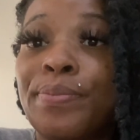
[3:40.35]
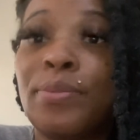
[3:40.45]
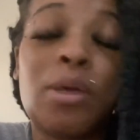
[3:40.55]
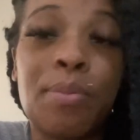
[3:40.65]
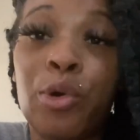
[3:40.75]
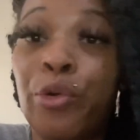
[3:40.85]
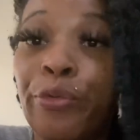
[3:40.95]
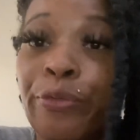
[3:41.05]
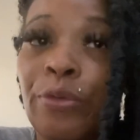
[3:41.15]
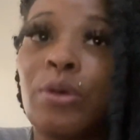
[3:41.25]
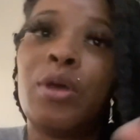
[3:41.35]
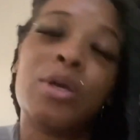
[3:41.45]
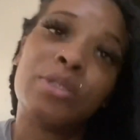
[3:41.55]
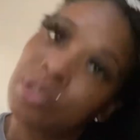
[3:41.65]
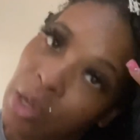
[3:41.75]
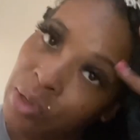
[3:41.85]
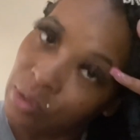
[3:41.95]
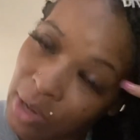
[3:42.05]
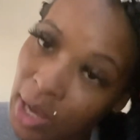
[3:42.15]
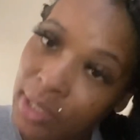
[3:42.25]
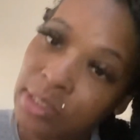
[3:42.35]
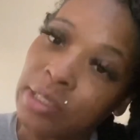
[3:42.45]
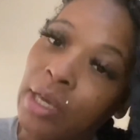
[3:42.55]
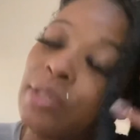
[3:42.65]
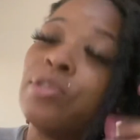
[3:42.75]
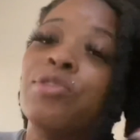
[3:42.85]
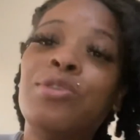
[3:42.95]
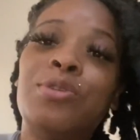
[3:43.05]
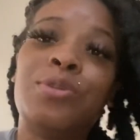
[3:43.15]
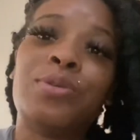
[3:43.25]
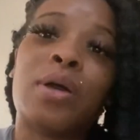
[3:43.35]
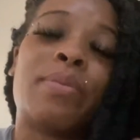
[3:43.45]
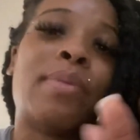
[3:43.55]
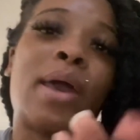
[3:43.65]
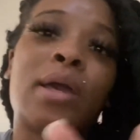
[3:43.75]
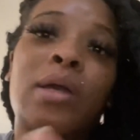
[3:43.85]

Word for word: the move. So you guys stay tuned. I'm back.